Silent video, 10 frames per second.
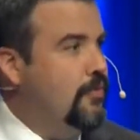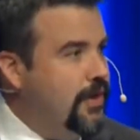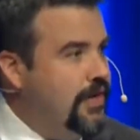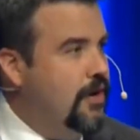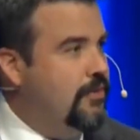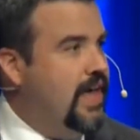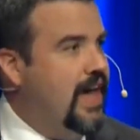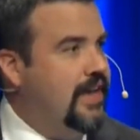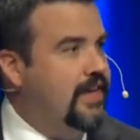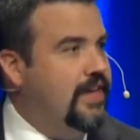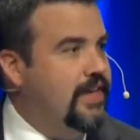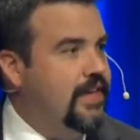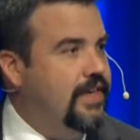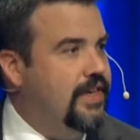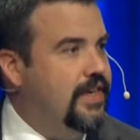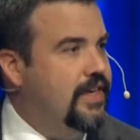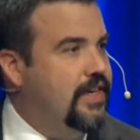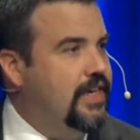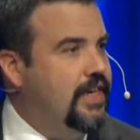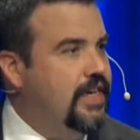We know that
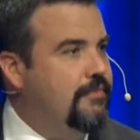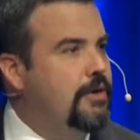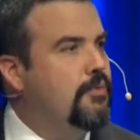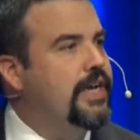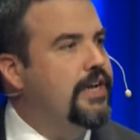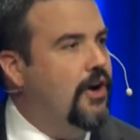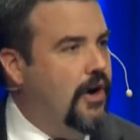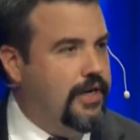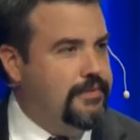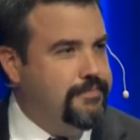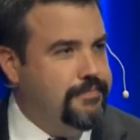if we read on.